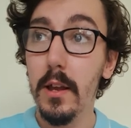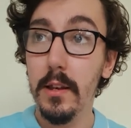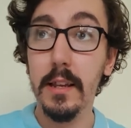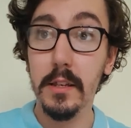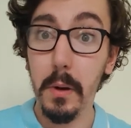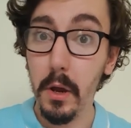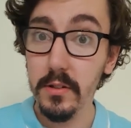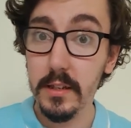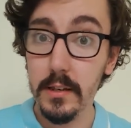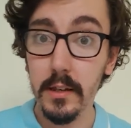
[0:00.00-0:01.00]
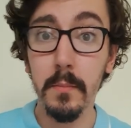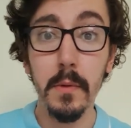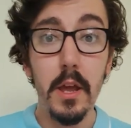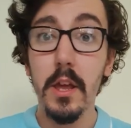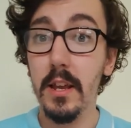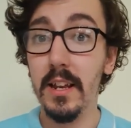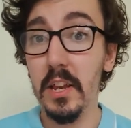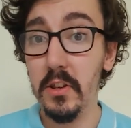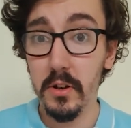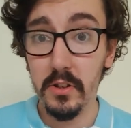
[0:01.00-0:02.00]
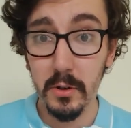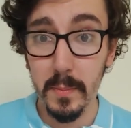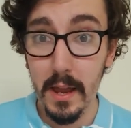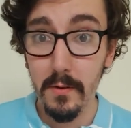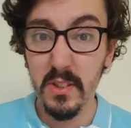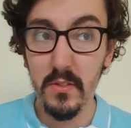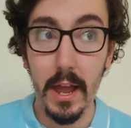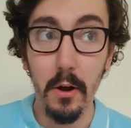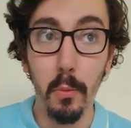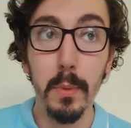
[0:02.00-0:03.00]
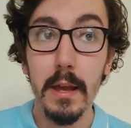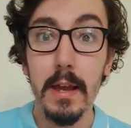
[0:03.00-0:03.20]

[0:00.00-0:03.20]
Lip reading: need to post it to them, you're going to need to ask your parents for help